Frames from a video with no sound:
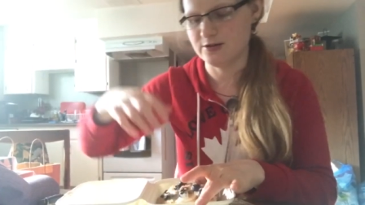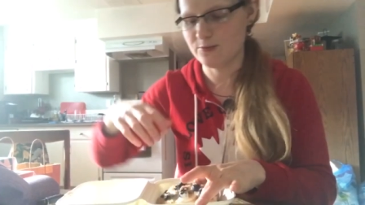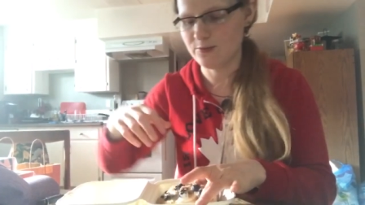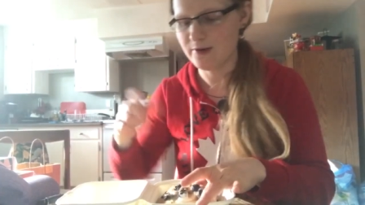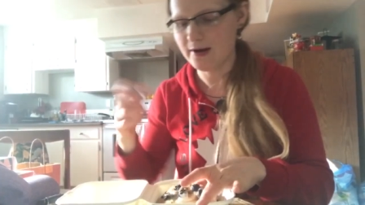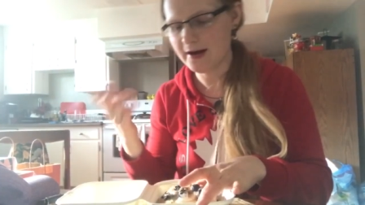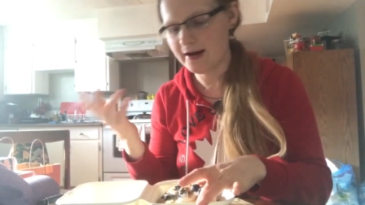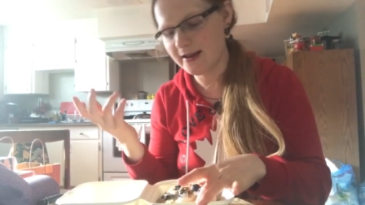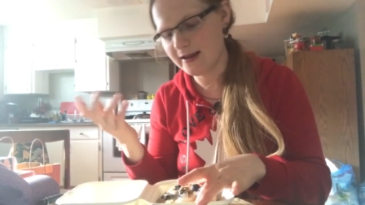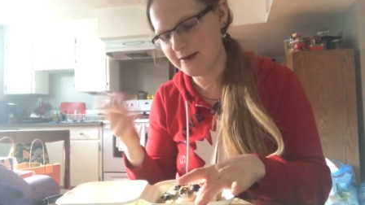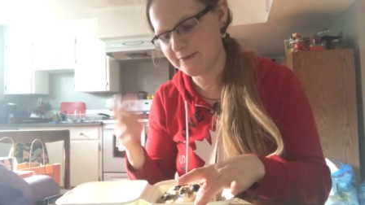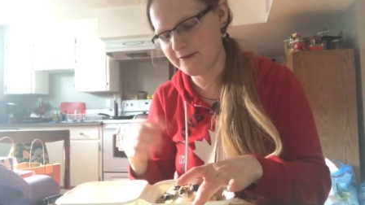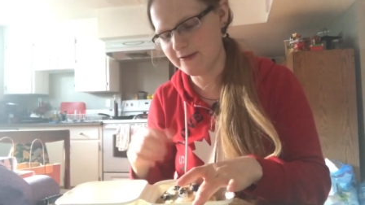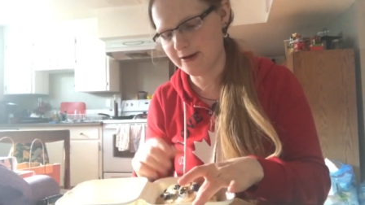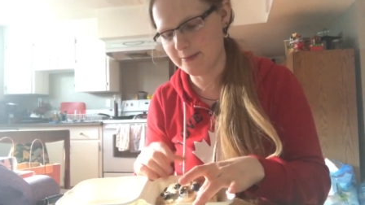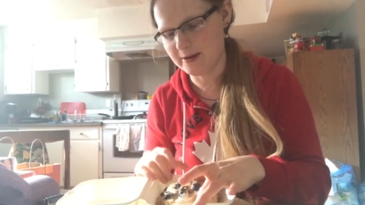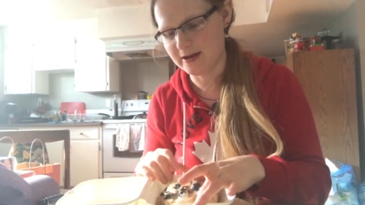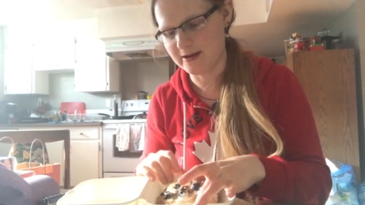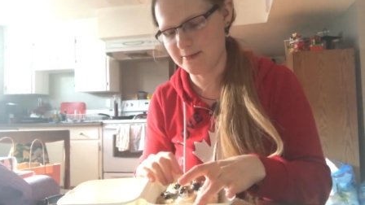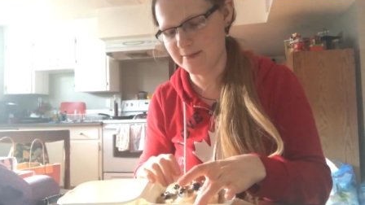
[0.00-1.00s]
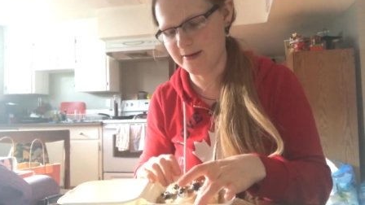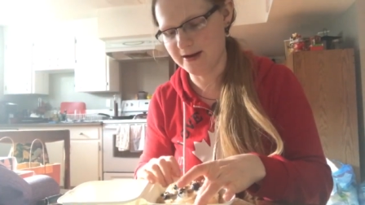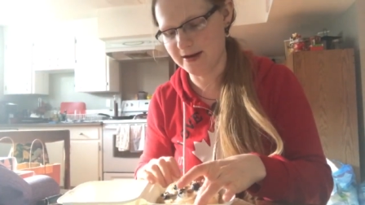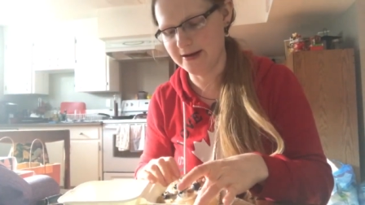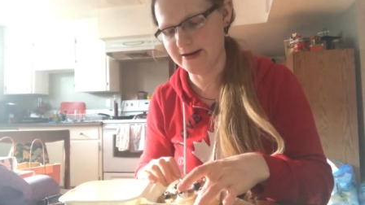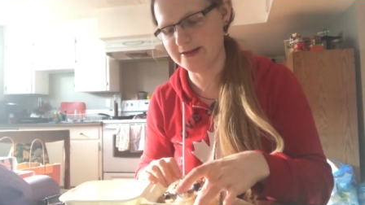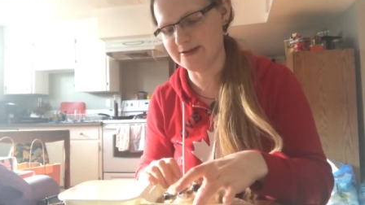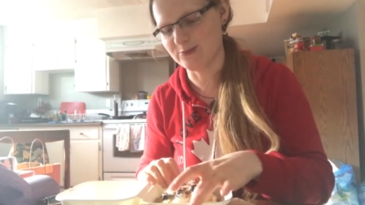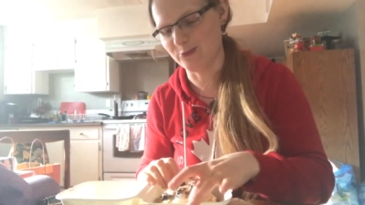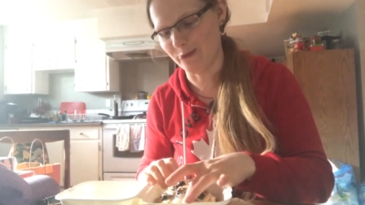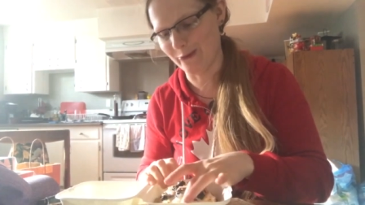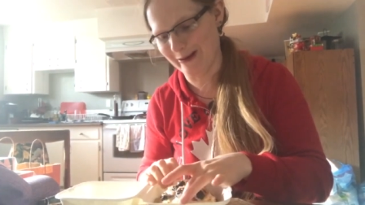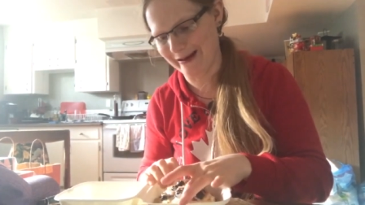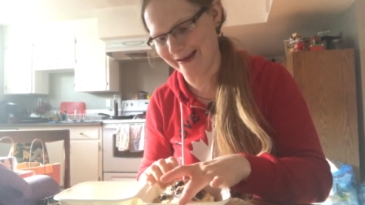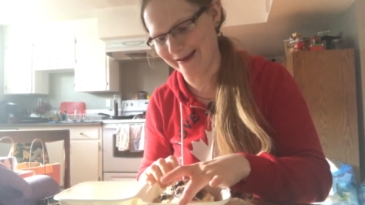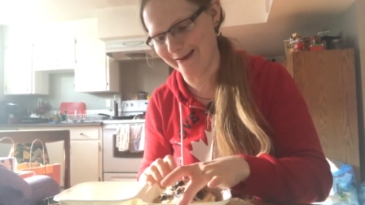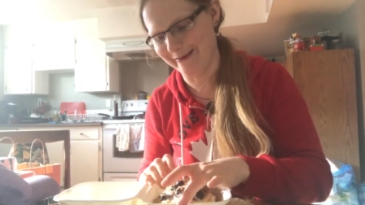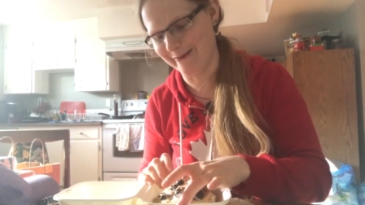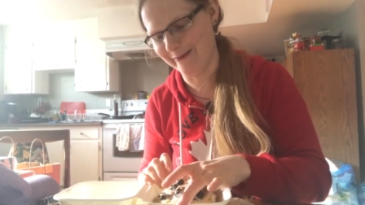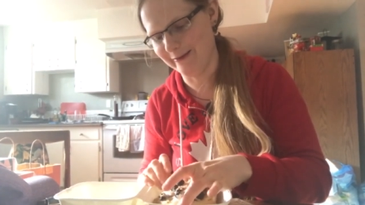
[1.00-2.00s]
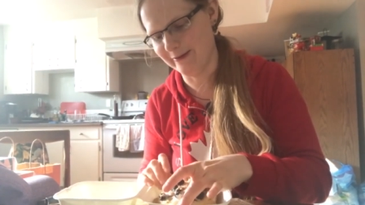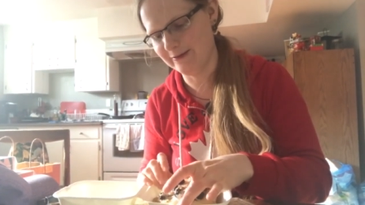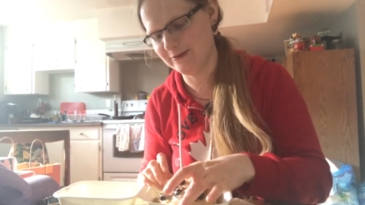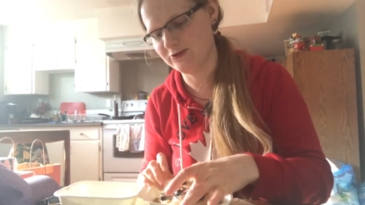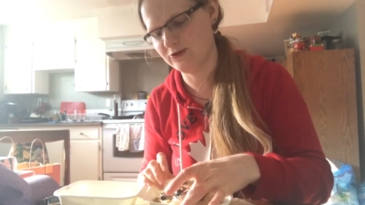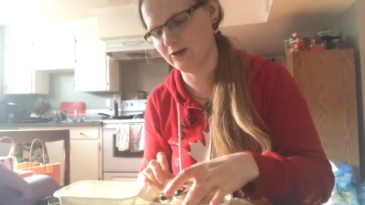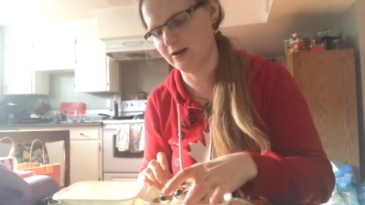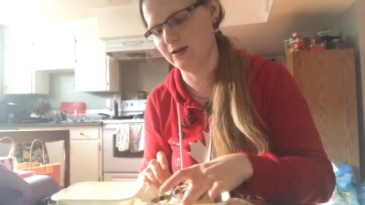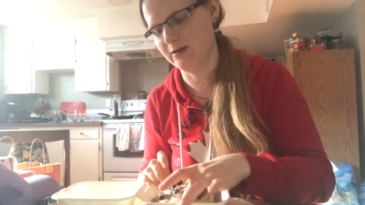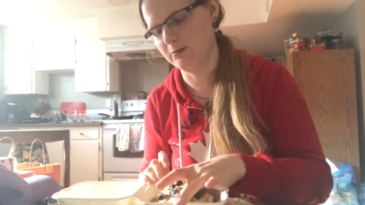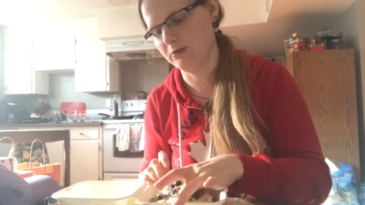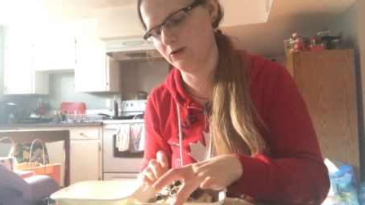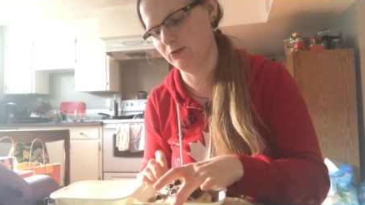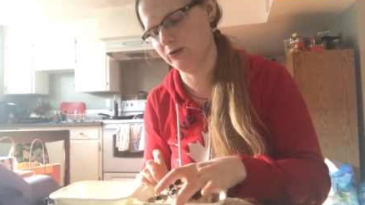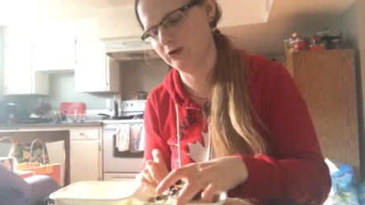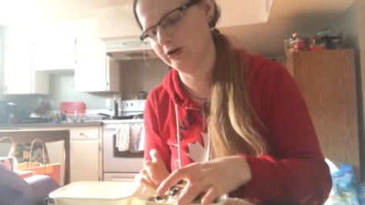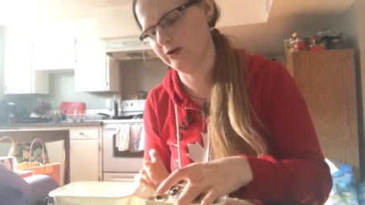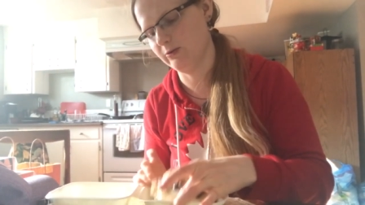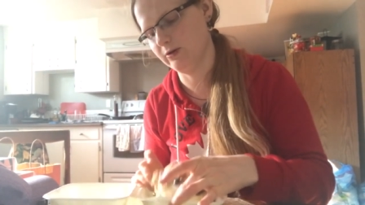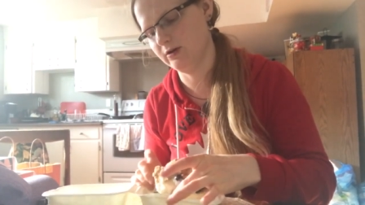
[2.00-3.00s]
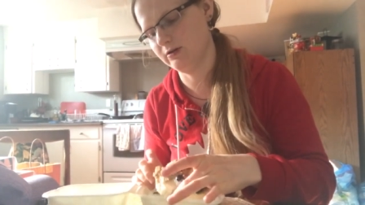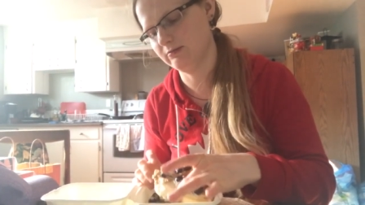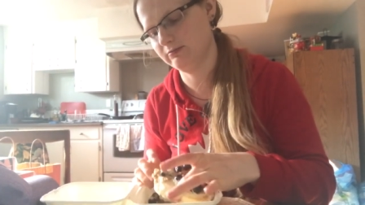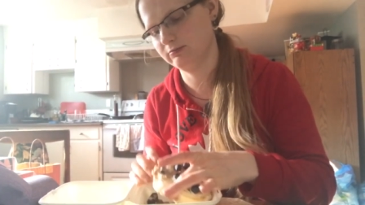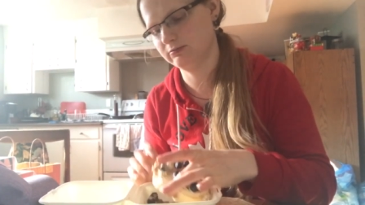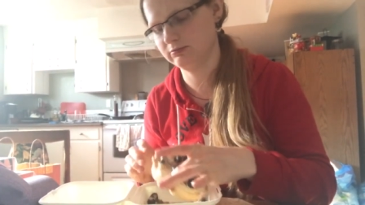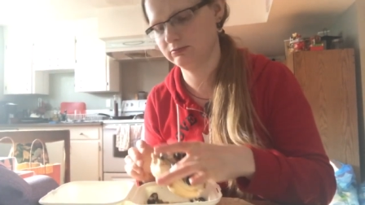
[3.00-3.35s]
So while I'm filming, I might as well try the blueberry one.